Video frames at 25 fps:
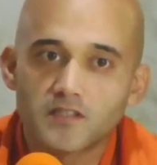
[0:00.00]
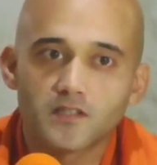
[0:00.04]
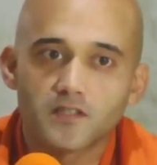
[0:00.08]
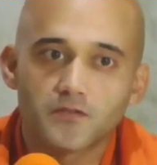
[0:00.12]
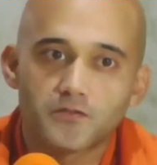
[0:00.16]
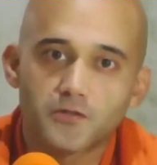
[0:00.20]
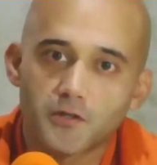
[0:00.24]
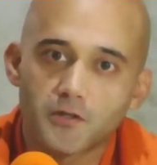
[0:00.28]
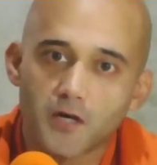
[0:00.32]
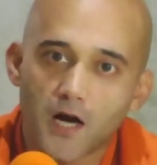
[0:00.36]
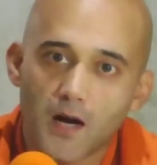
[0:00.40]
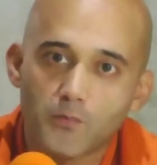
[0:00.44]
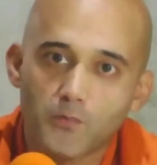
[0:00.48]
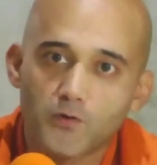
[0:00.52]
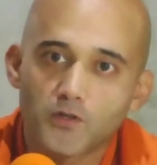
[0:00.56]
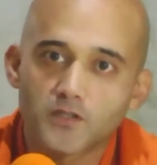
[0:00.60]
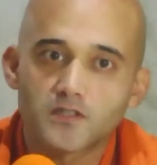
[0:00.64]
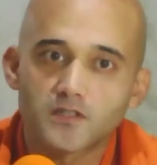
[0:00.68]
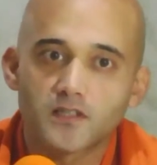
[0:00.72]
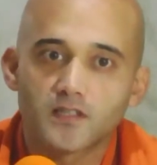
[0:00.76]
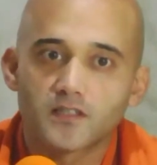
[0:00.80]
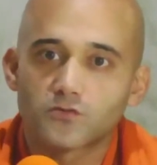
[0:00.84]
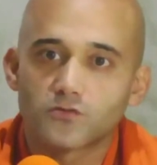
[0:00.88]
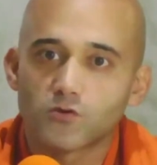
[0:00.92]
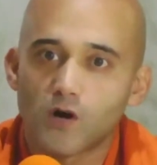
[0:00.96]
of Sri Ramakrishna
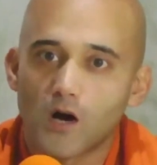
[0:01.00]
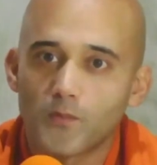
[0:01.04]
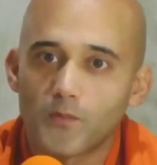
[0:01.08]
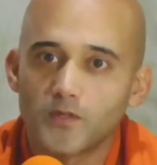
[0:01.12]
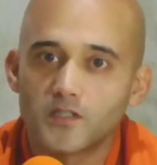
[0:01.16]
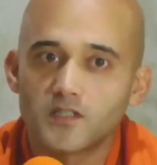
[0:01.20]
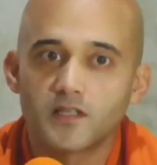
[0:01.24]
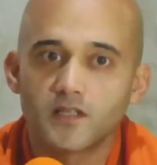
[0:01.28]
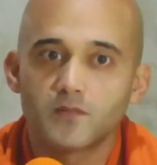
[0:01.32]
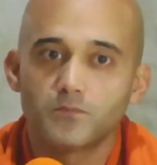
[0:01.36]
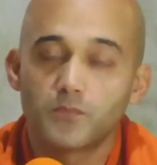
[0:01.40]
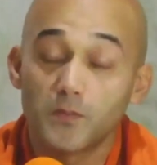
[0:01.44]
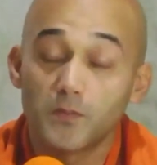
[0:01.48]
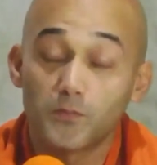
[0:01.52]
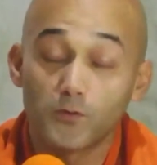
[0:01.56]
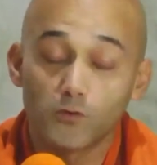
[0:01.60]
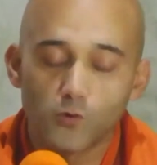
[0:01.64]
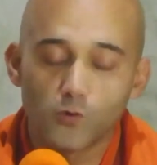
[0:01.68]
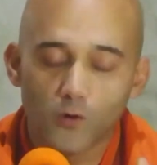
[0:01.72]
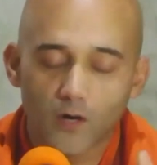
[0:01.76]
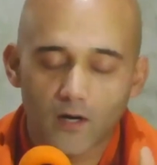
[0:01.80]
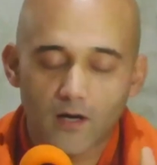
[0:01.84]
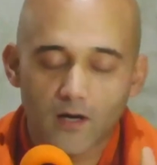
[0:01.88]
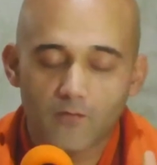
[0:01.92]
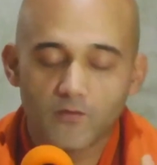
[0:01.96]
and Swamiji and people who
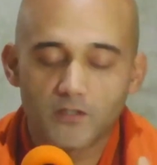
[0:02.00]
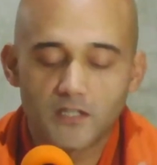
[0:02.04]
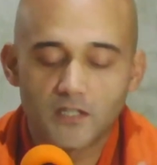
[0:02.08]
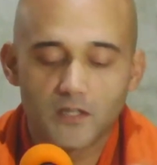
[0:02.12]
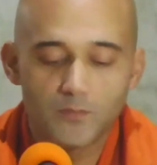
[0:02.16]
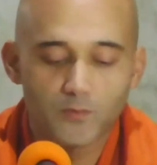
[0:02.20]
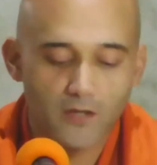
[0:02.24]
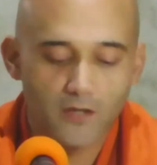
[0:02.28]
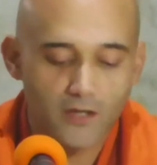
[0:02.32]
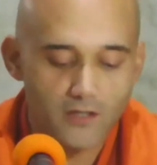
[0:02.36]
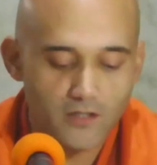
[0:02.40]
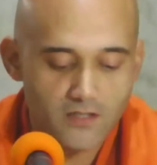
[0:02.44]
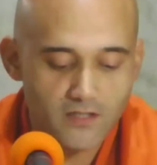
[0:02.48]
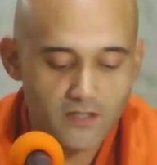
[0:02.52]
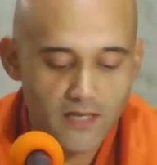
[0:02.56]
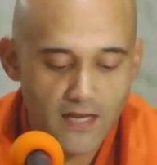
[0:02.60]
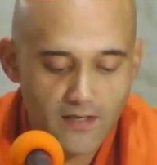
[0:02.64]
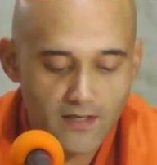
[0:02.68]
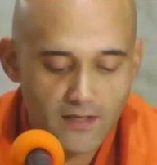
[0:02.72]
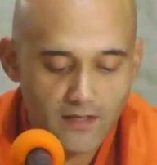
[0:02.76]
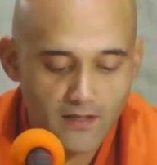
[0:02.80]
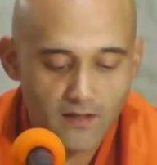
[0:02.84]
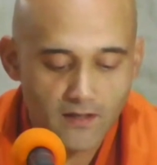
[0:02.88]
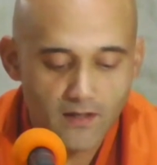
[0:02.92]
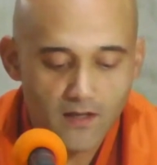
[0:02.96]
want to have a deeper
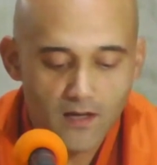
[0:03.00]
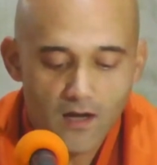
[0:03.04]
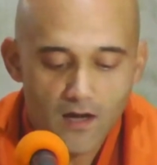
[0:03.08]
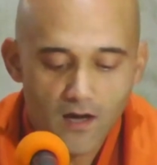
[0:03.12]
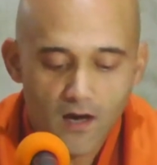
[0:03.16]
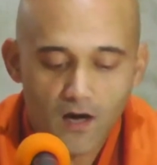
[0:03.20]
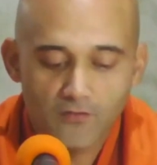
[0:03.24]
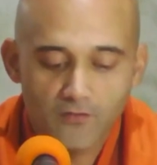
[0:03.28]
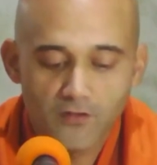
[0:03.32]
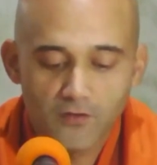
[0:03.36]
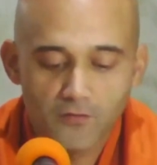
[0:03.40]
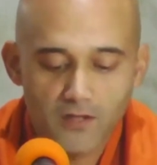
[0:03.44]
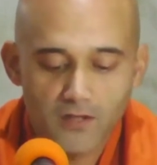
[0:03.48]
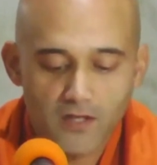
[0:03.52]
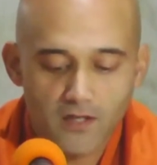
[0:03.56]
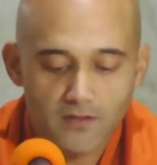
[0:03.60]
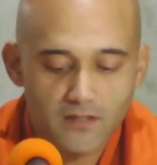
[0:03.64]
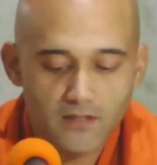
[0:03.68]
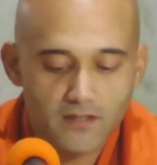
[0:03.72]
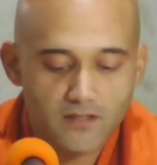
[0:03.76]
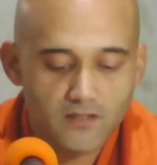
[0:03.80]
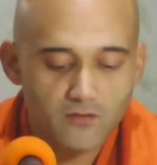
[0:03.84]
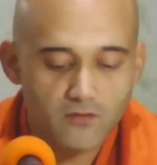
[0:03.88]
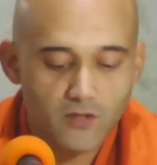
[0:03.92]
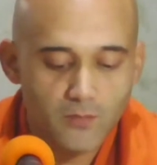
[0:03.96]
understanding of the Vedantic
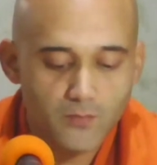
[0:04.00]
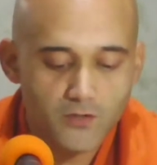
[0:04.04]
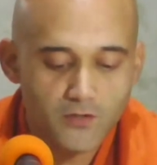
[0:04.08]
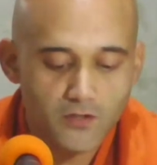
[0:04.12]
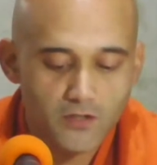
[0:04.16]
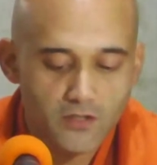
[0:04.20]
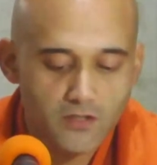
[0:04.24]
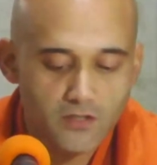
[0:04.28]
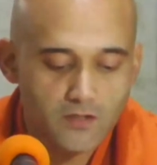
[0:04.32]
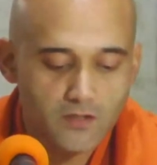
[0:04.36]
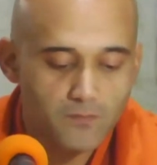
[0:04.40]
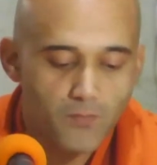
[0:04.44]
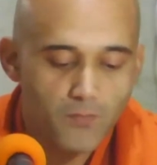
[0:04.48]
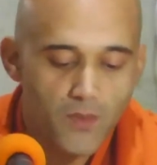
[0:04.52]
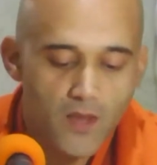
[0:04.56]
scriptures.